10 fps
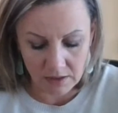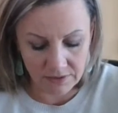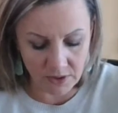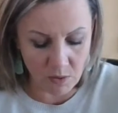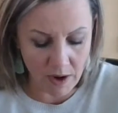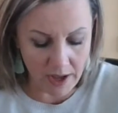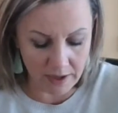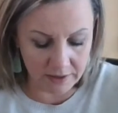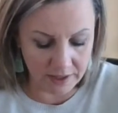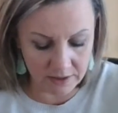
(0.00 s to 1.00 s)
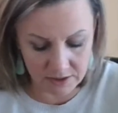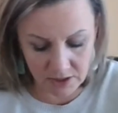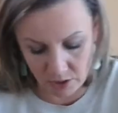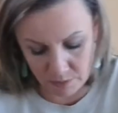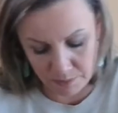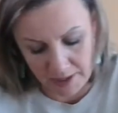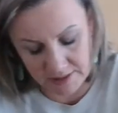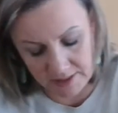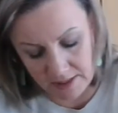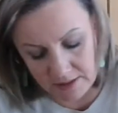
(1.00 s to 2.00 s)
For a while he looked hurt by
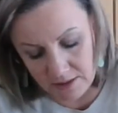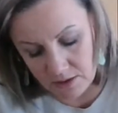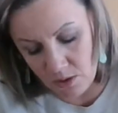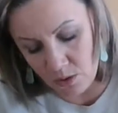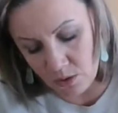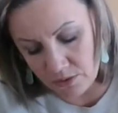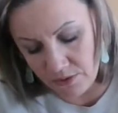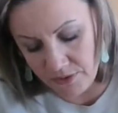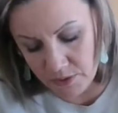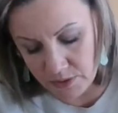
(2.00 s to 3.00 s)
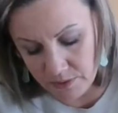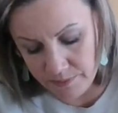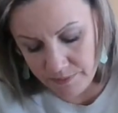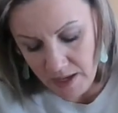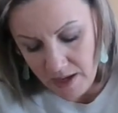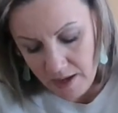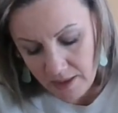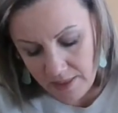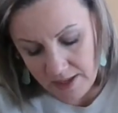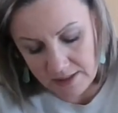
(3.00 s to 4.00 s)
Stacy's cold refusal.
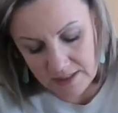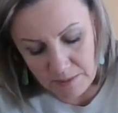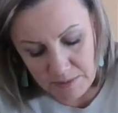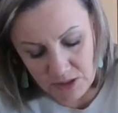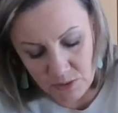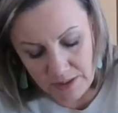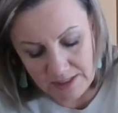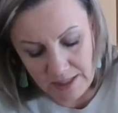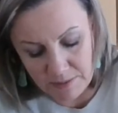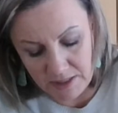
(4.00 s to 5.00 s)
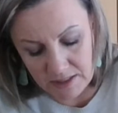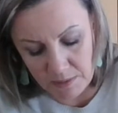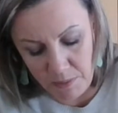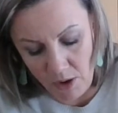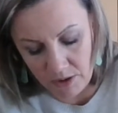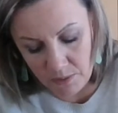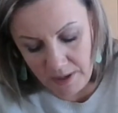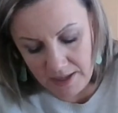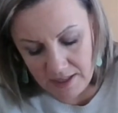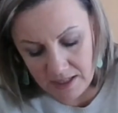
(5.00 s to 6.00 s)
Then, seeming to accept it as a part of the
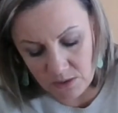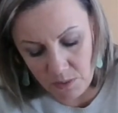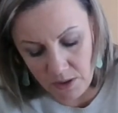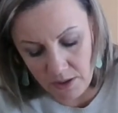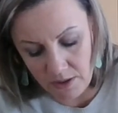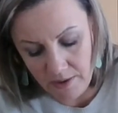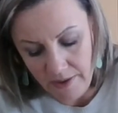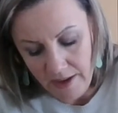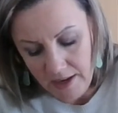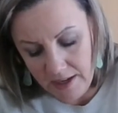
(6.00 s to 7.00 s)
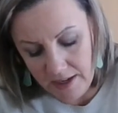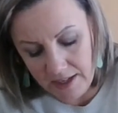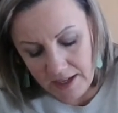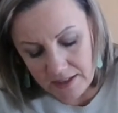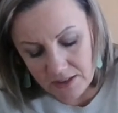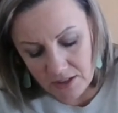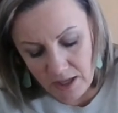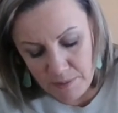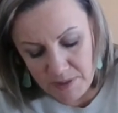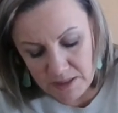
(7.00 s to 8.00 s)
way things were, he again took
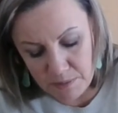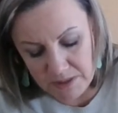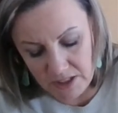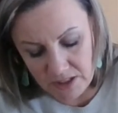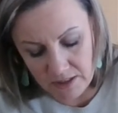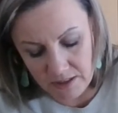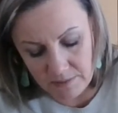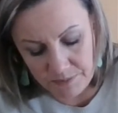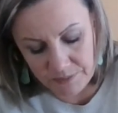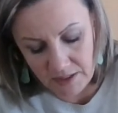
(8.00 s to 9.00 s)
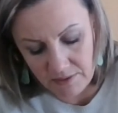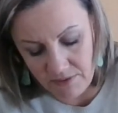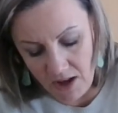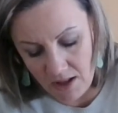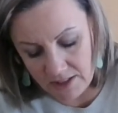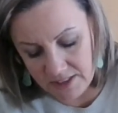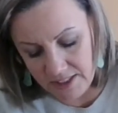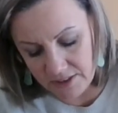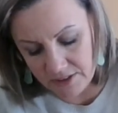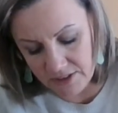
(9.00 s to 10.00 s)
up his position and volunteered